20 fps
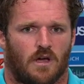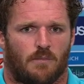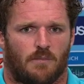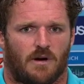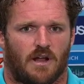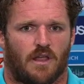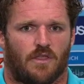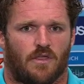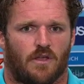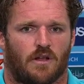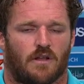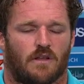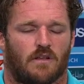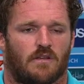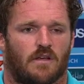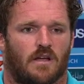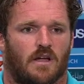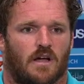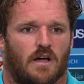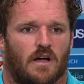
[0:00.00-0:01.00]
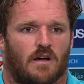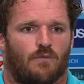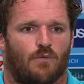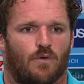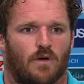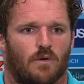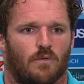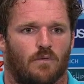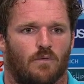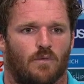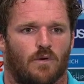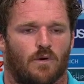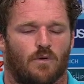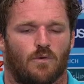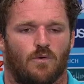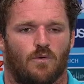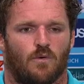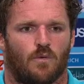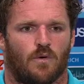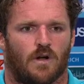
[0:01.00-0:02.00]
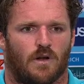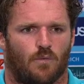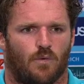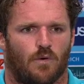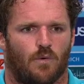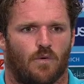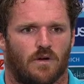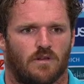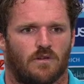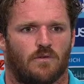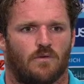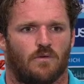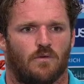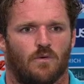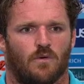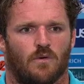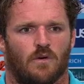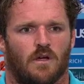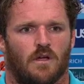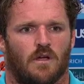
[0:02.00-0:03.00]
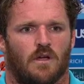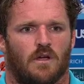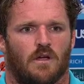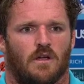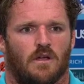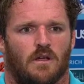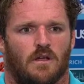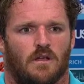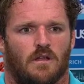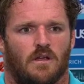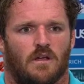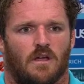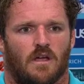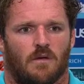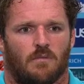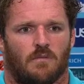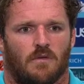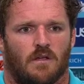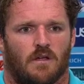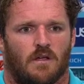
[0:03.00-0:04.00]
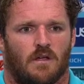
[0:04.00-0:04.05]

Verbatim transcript: But I think in the second half we, we could do what we wanted to do in the game.